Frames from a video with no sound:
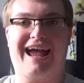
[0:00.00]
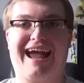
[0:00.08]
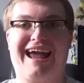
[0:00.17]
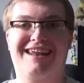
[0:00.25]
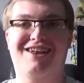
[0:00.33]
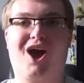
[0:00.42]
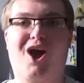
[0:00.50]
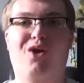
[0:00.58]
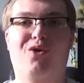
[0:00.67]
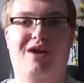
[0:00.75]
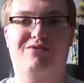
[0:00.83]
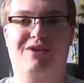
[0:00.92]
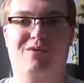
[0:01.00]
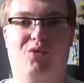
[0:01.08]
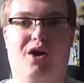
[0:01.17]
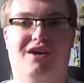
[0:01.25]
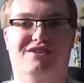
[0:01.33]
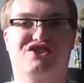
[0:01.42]
Hello
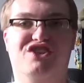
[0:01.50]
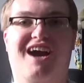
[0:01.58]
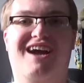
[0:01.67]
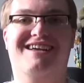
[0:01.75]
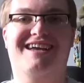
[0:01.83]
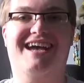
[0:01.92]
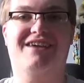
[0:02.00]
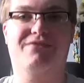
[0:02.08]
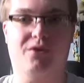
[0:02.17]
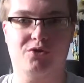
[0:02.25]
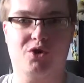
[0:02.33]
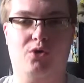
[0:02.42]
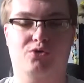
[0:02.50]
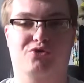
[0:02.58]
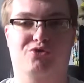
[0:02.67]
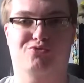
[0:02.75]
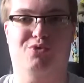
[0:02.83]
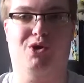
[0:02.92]
everyone, Jack here from
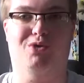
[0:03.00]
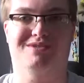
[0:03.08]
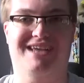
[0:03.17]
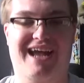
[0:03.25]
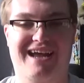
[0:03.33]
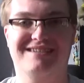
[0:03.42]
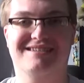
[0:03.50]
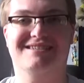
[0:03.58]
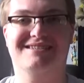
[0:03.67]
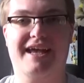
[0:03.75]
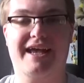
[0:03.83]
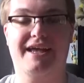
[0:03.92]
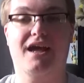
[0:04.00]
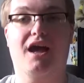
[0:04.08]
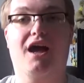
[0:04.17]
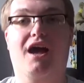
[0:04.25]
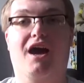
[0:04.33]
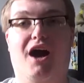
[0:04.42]
Gozo's World, and today
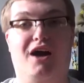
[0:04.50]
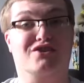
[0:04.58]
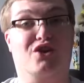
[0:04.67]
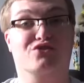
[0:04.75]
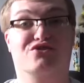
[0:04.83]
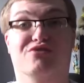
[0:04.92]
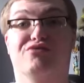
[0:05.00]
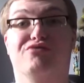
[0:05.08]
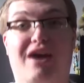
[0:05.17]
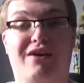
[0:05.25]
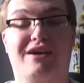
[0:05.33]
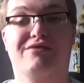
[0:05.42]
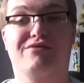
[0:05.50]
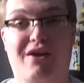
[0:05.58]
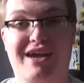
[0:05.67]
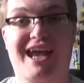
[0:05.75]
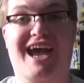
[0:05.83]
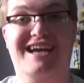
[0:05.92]
I got some very,
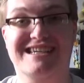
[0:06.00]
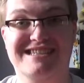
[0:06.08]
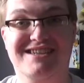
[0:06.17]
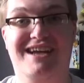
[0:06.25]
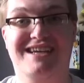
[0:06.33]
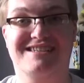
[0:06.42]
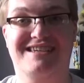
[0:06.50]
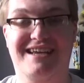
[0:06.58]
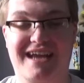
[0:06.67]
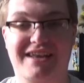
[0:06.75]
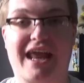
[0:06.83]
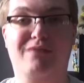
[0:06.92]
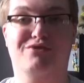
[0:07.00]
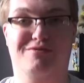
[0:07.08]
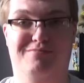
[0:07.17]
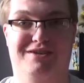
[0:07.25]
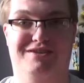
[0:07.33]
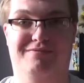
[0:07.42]
very exciting
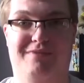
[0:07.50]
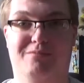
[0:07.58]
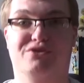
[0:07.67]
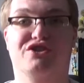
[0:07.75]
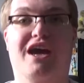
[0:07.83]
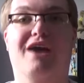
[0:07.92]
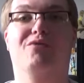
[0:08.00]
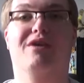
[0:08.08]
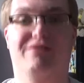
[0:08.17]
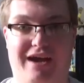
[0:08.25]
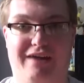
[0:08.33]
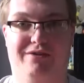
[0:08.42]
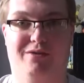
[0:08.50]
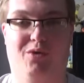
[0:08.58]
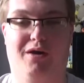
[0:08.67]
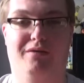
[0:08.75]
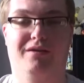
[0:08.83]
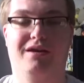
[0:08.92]
announcements that I'm sharing with
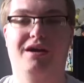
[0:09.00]
everyone.